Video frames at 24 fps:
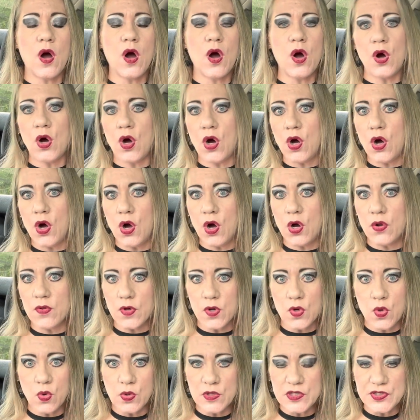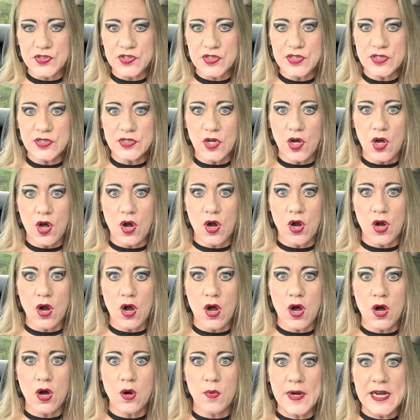all the courses are
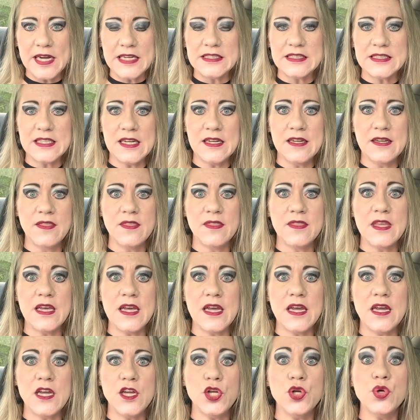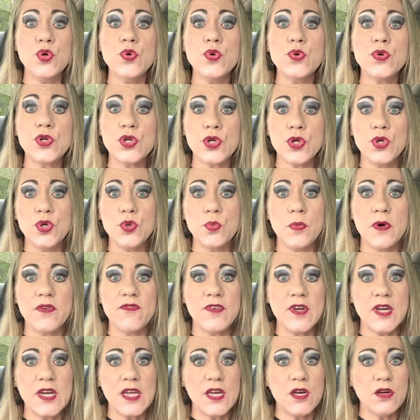always in the YouTube
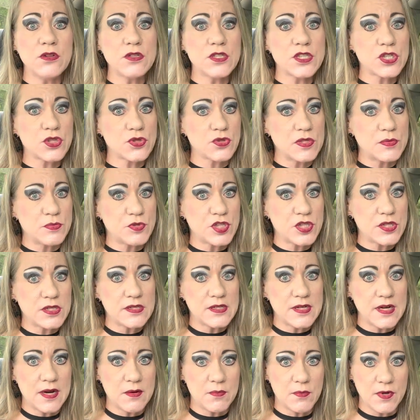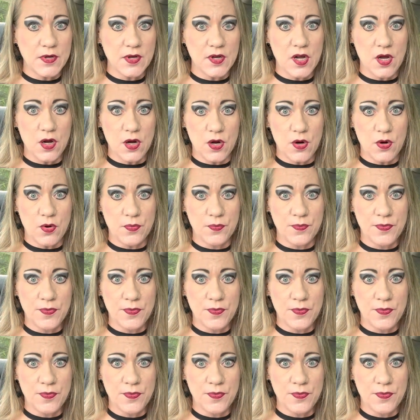video description down below.